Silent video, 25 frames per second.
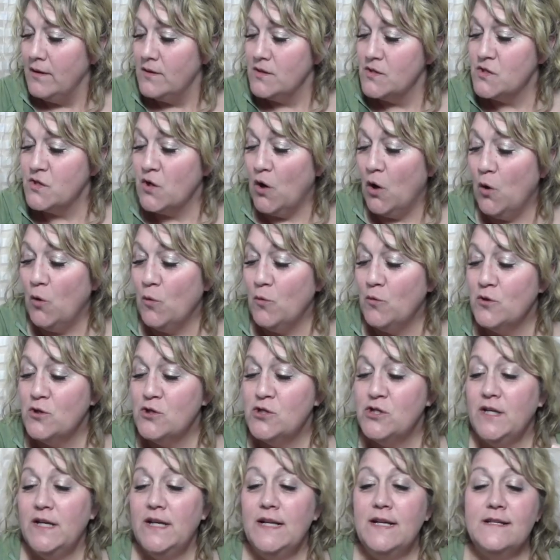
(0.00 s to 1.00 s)
So
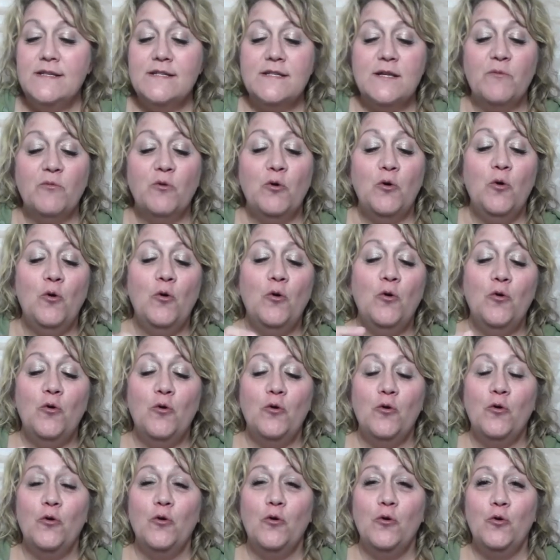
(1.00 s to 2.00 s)
she did some
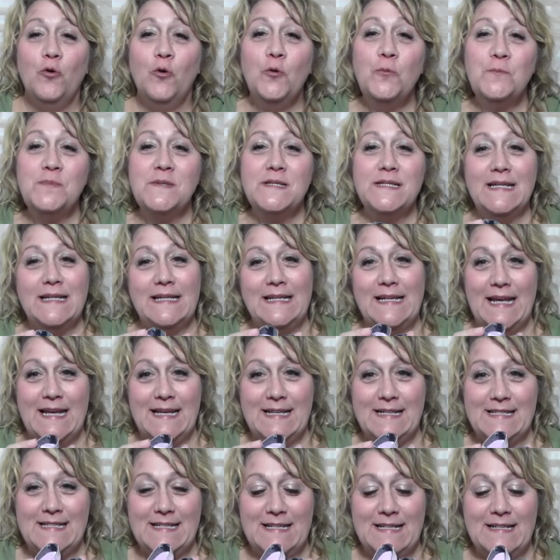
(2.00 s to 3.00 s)
cool oopsie
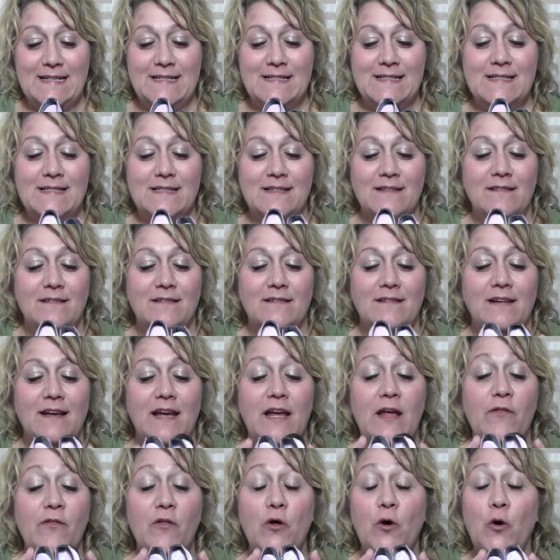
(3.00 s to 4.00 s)
daisies
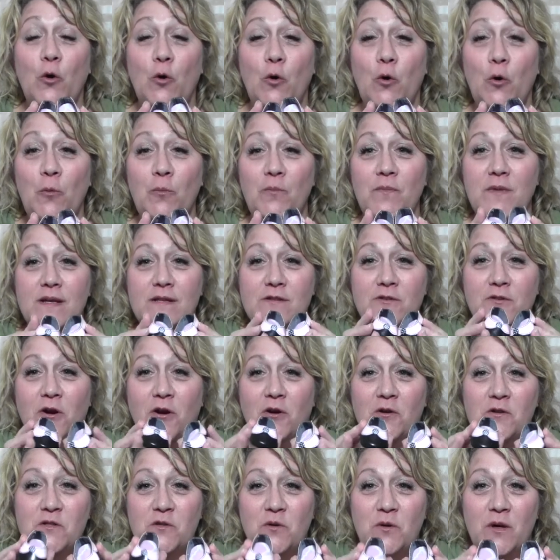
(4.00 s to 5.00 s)
in the hoop. These are
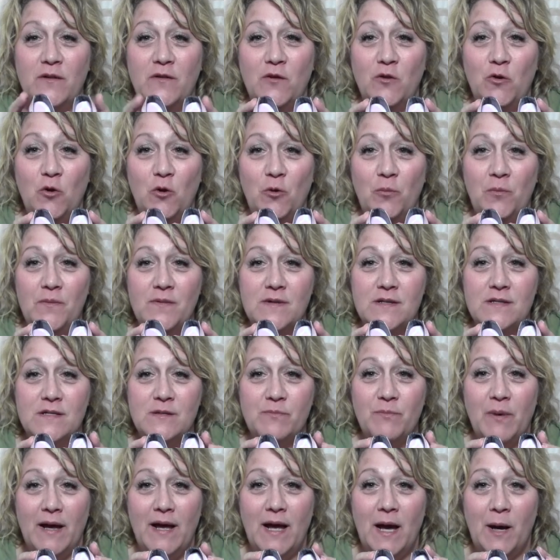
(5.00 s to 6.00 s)
also in the hoop, and this
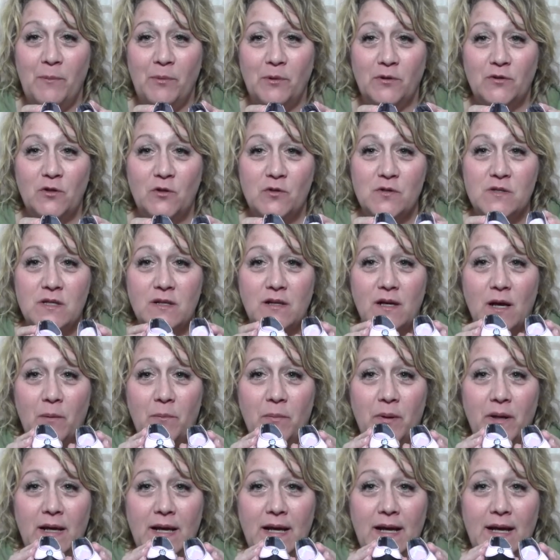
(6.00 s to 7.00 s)
is by Appletotes Co.
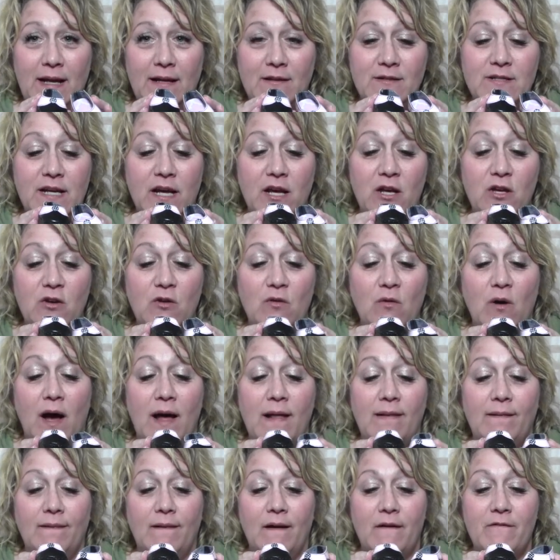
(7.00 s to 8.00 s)
And I'll tell you,
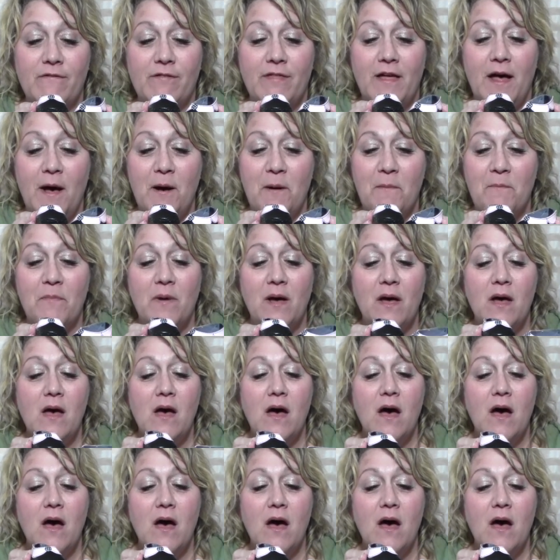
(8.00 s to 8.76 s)
I love them.